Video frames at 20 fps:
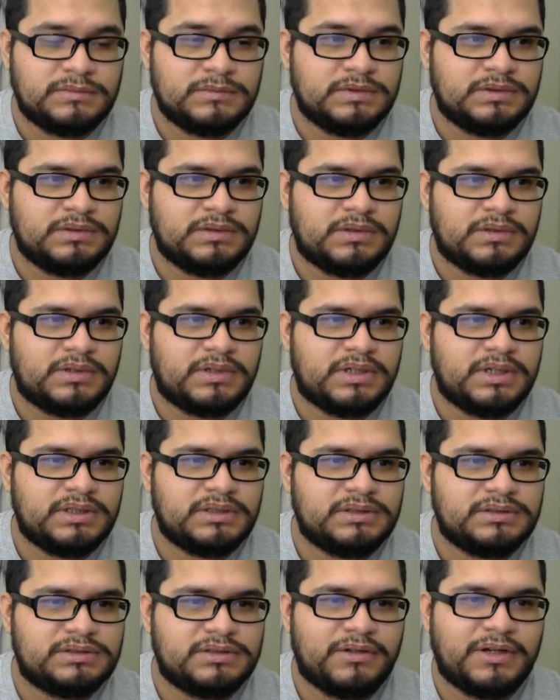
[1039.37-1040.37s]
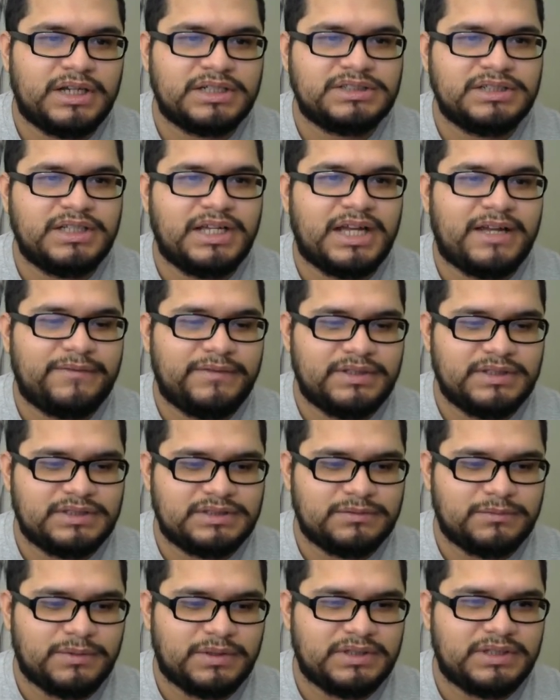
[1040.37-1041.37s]
All right. So I actually have
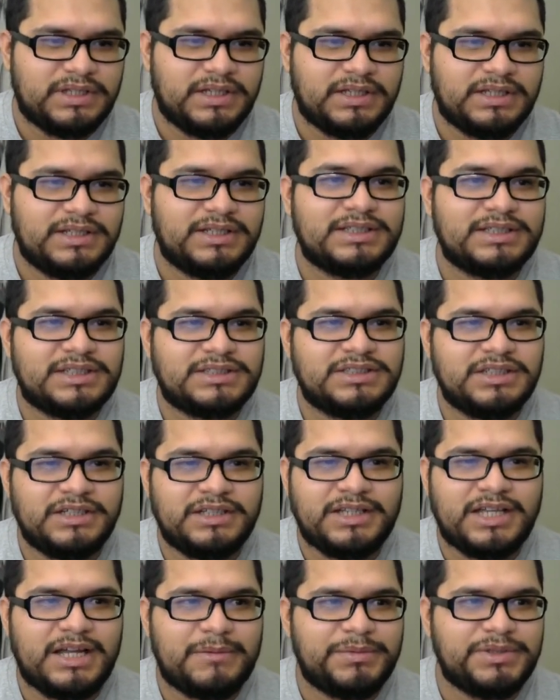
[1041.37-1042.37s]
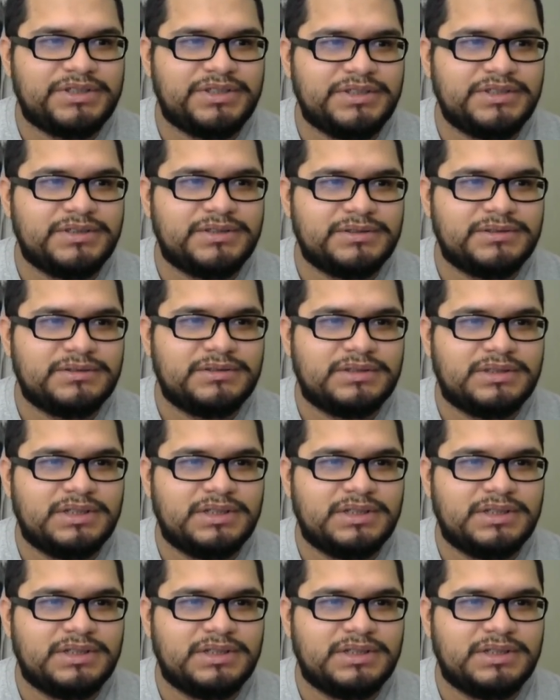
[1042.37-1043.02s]
this one thing that's actually gonna happen to you too.